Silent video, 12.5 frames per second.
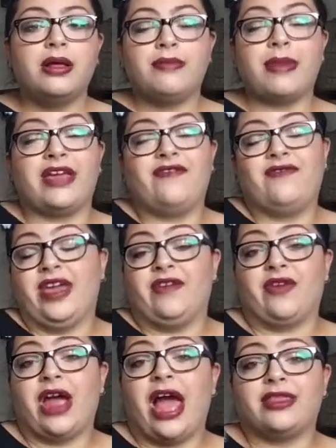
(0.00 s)
my
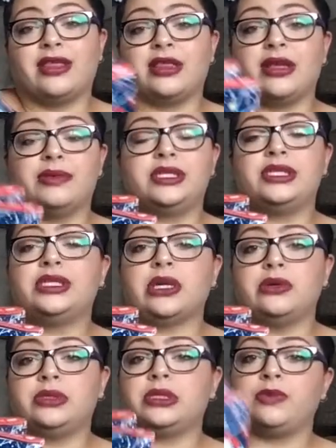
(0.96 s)
favorite. I thought that was
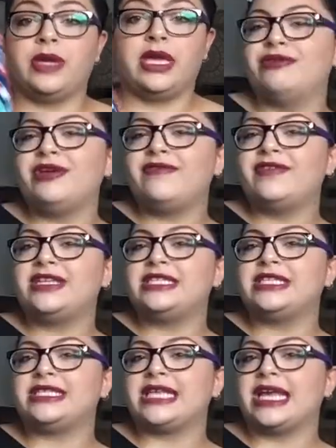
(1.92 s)
so sweet. Even
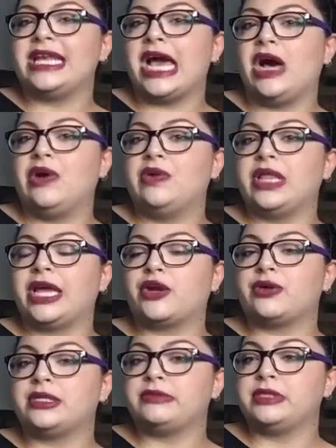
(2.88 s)
to send out, like,
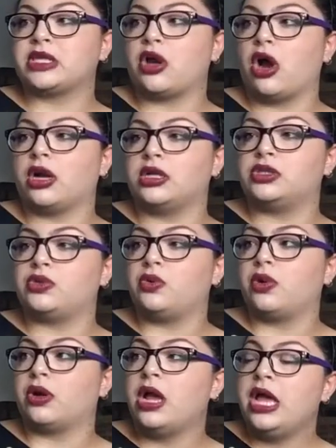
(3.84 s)
Christmas cards
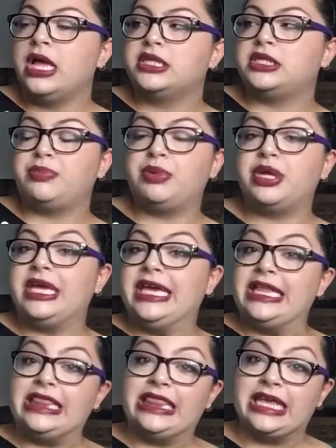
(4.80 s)
or to put
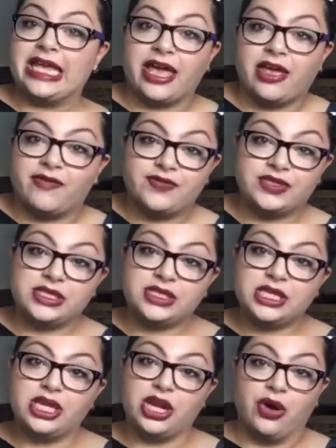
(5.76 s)
in the gifts,
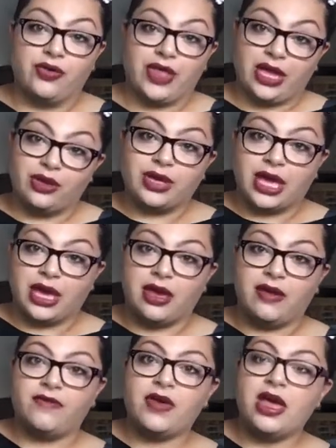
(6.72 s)
you know, that you
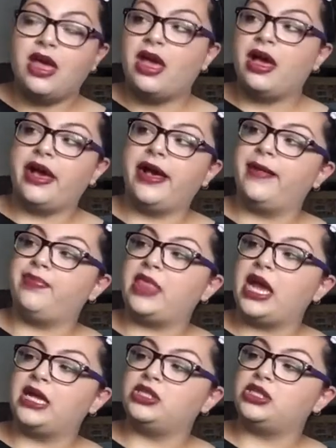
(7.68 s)
give. Um,
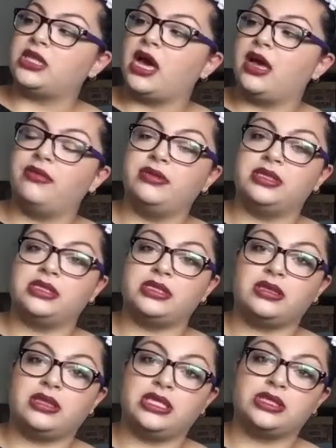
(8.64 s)
I just thought it was,
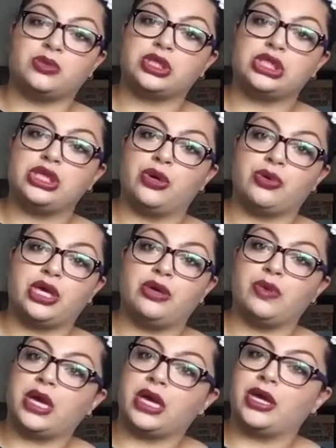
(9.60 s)
these were so
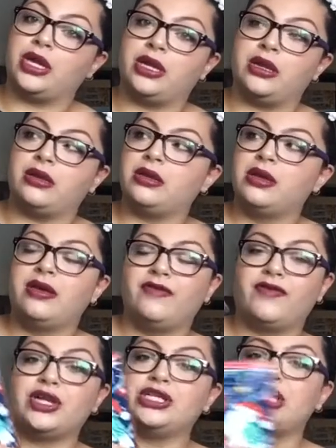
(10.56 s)
cute. I couldn't,
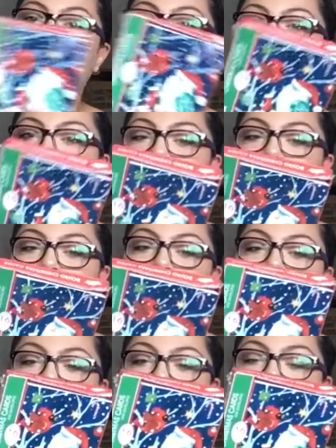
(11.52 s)
for a dollar, for
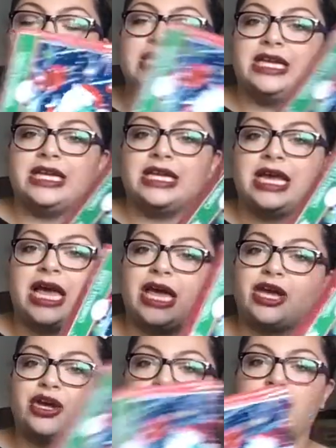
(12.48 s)
sixteen,
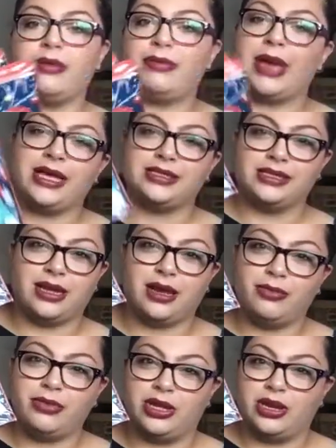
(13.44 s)
I couldn't pass it
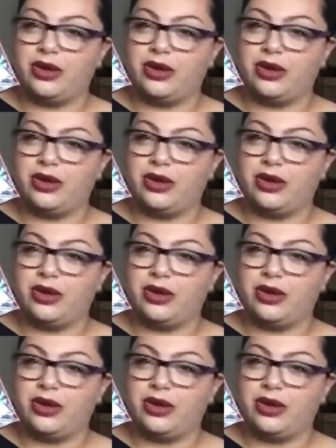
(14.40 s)
up, you